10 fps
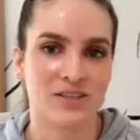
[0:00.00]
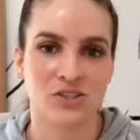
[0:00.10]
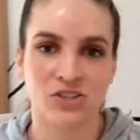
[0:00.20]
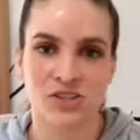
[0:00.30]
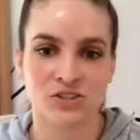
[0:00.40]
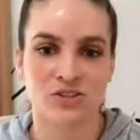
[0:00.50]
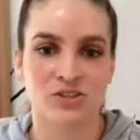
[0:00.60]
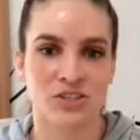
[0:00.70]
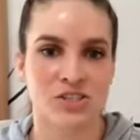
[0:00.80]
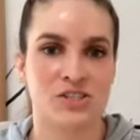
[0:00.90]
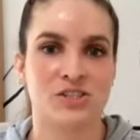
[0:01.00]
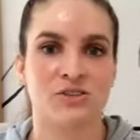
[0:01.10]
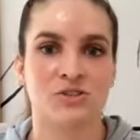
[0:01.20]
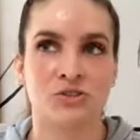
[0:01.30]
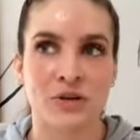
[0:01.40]
So
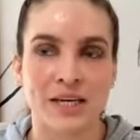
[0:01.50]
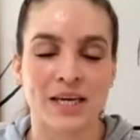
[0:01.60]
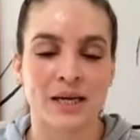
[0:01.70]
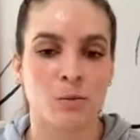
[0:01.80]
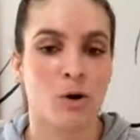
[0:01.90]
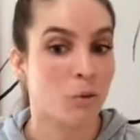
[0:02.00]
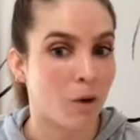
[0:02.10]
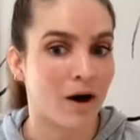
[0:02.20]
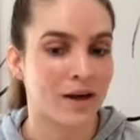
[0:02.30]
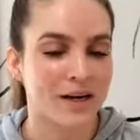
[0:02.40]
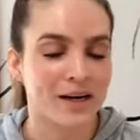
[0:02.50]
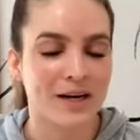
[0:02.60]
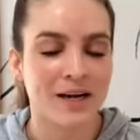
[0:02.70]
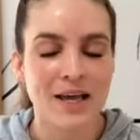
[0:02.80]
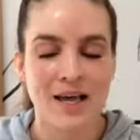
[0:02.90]
just drinking more water,